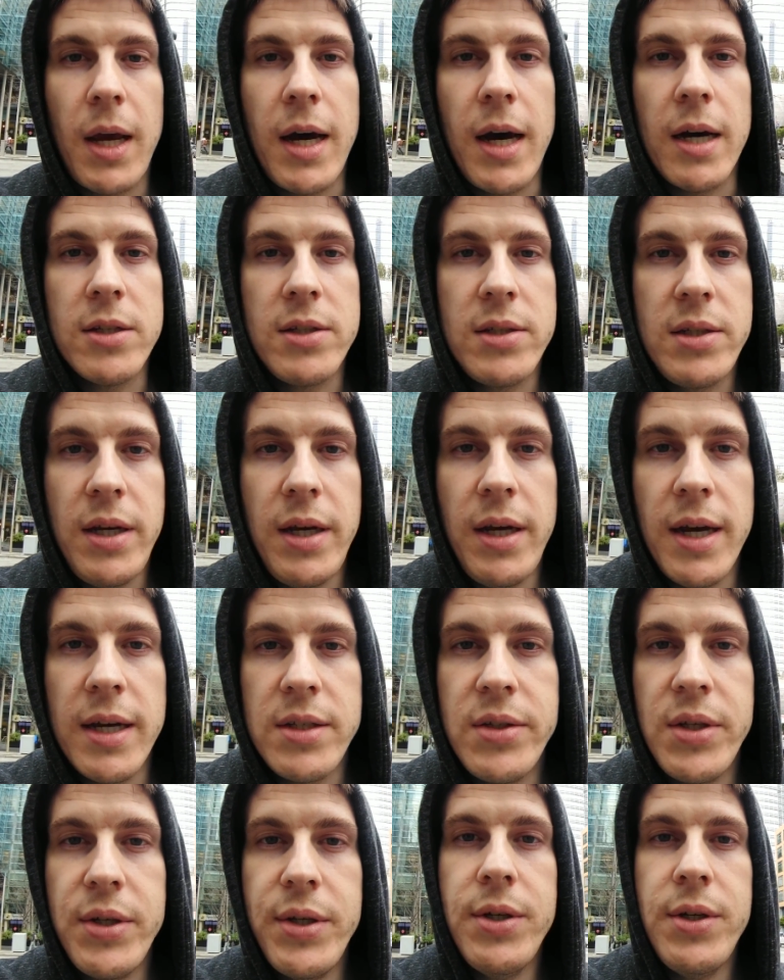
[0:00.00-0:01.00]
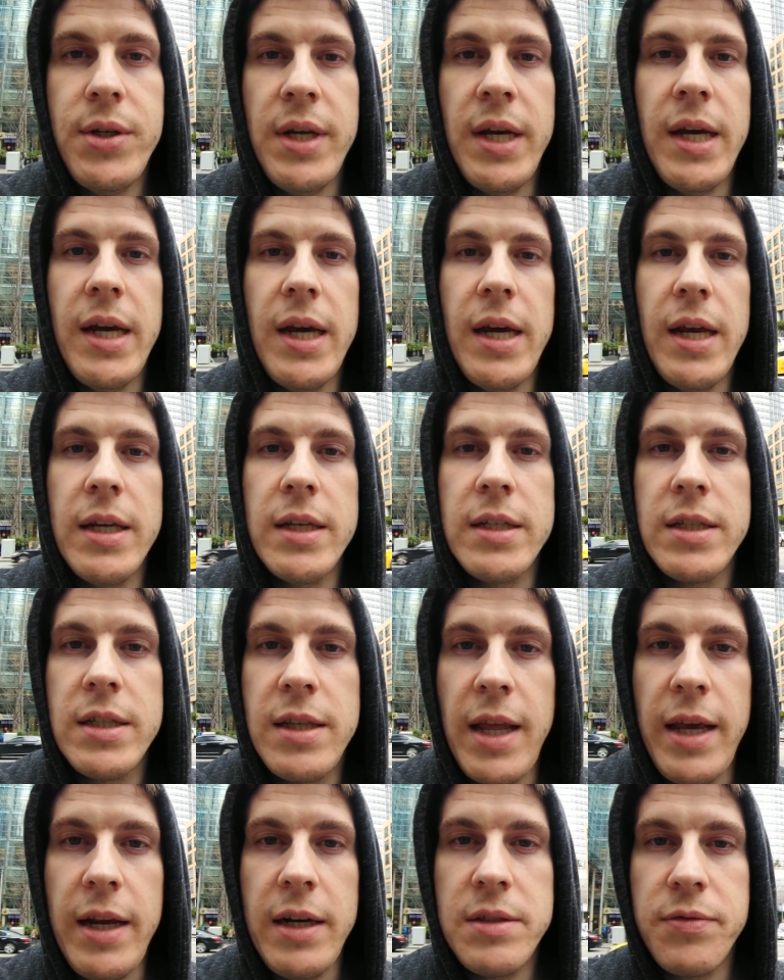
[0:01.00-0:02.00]
I'll see you guys soon, and
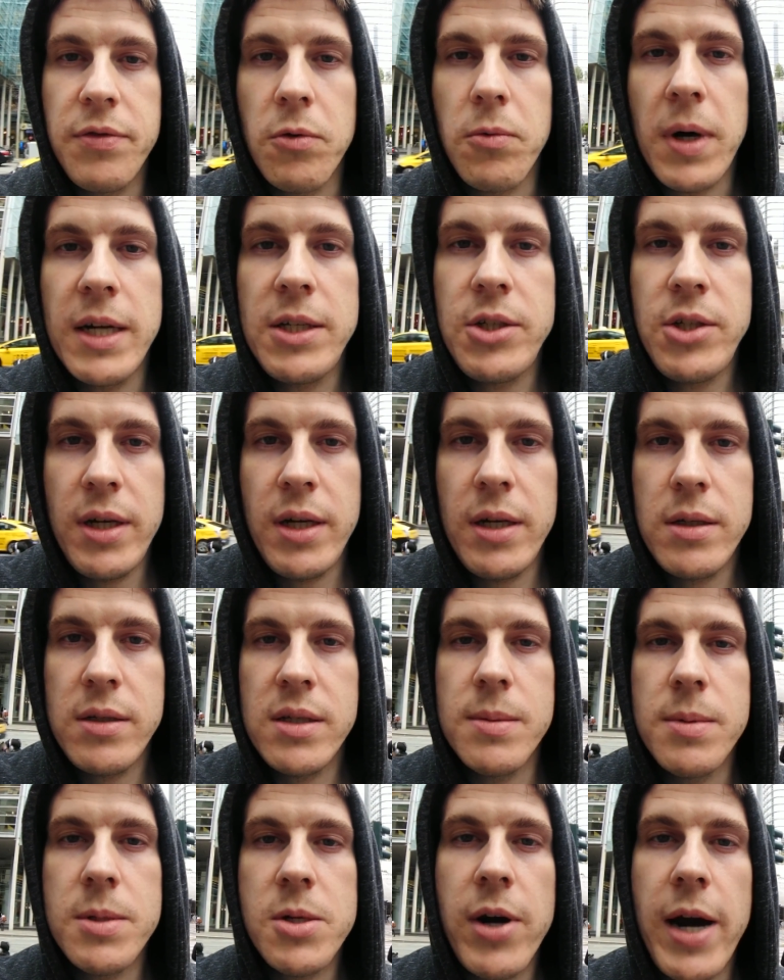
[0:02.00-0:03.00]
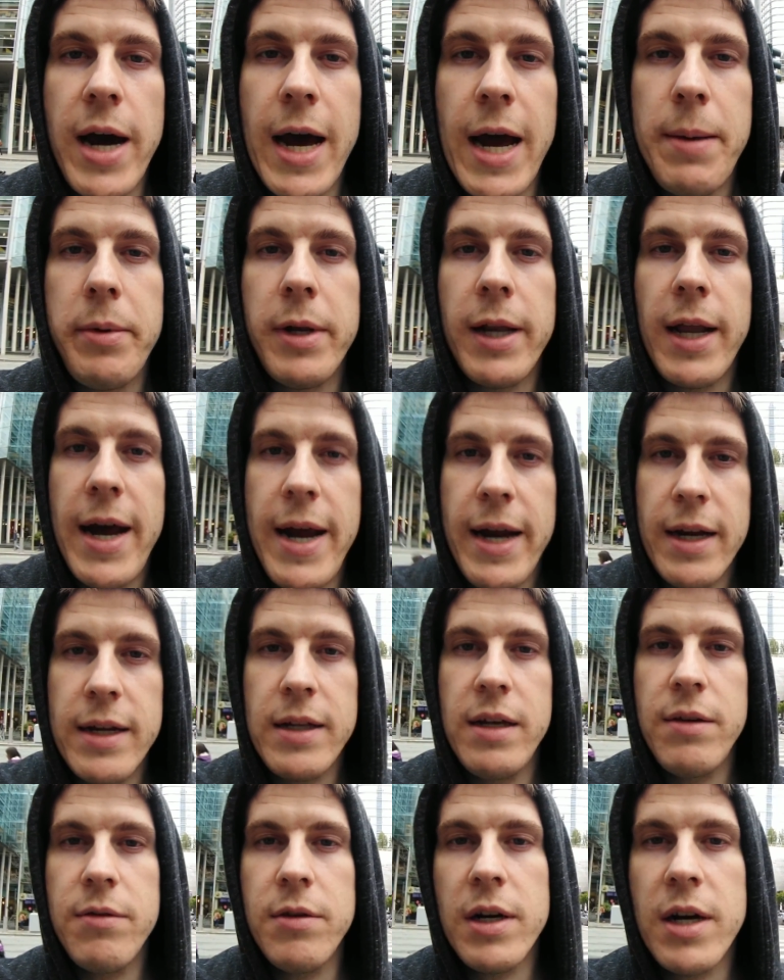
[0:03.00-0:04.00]
thanks for watching. Subscribe, like,
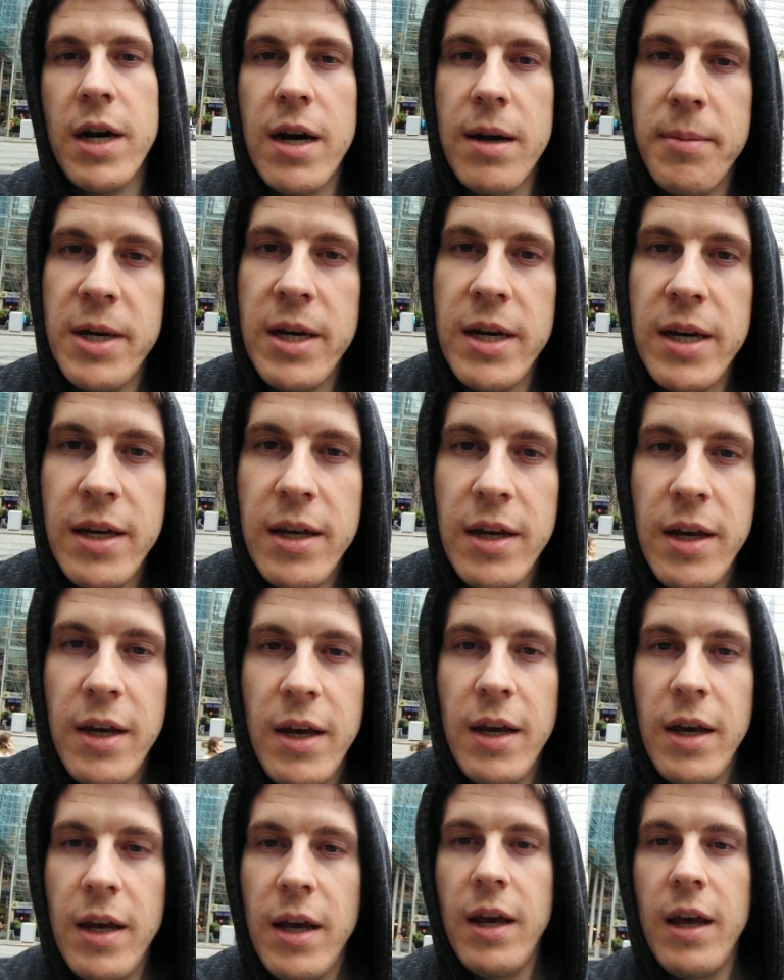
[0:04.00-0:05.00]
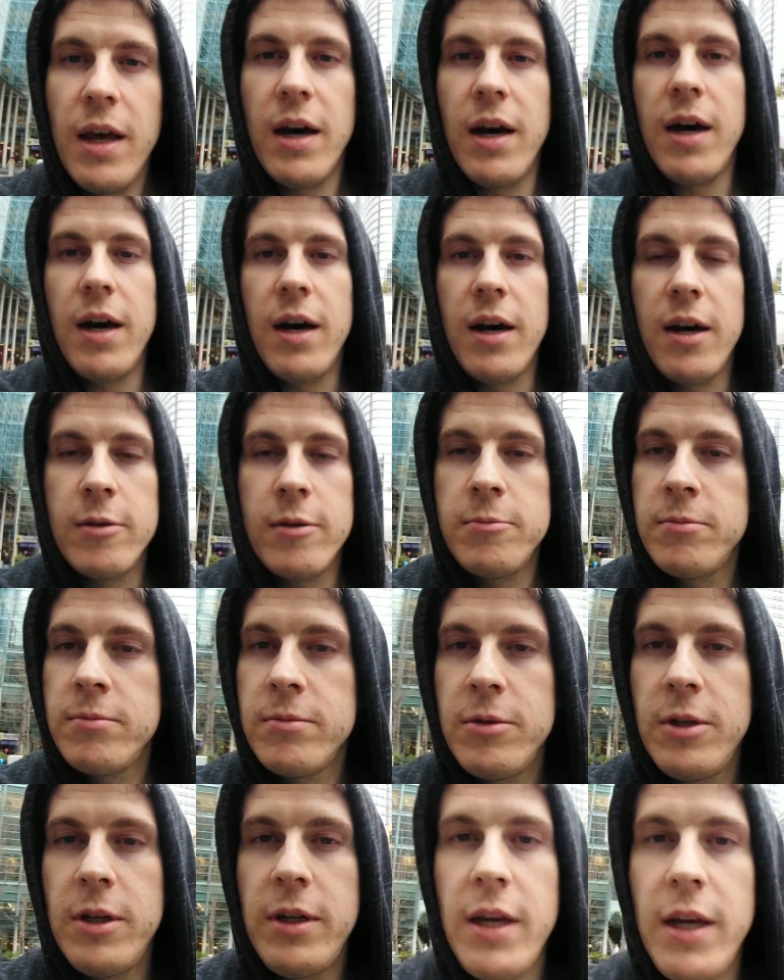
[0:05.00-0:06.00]
leave a comment. Um,
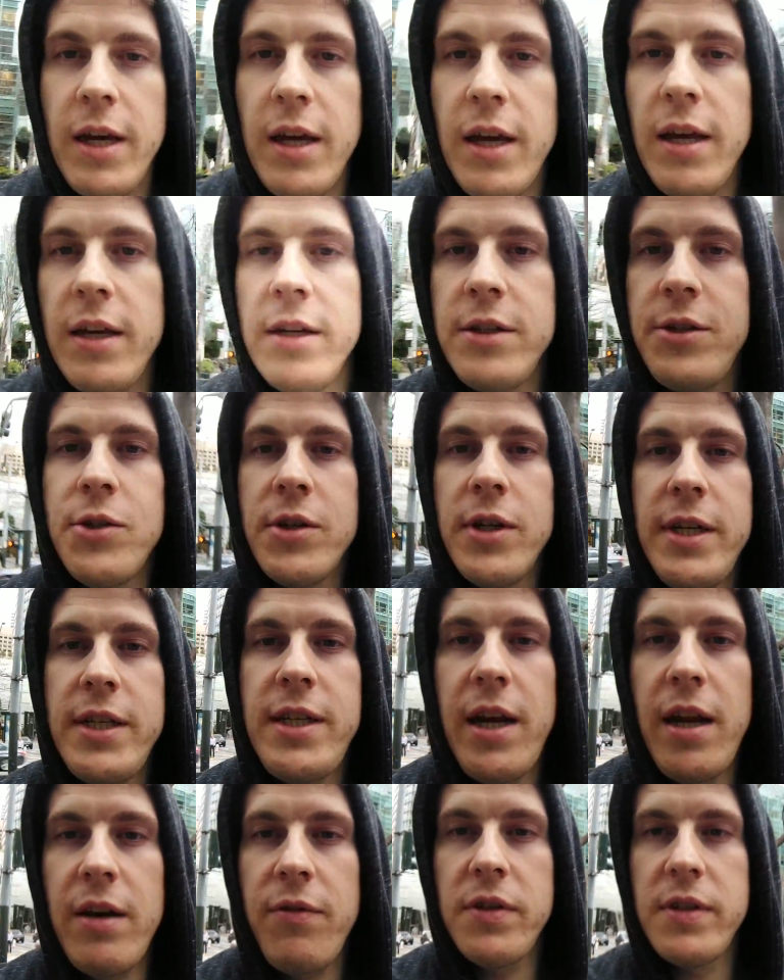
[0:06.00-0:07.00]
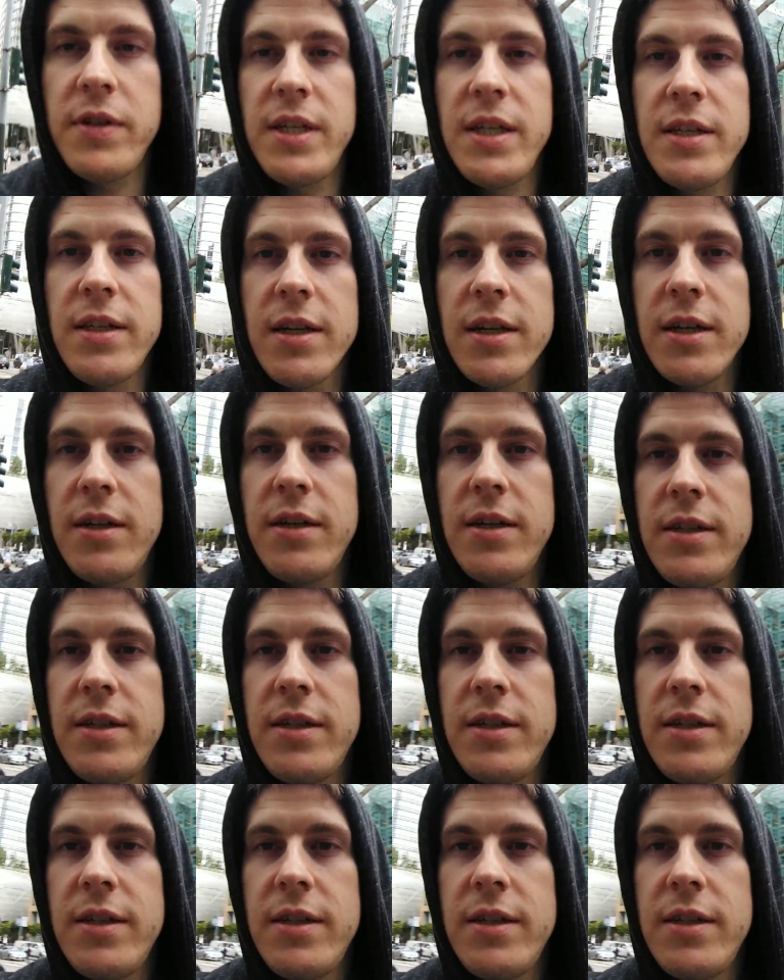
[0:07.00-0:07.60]
really enjoy San Francisco.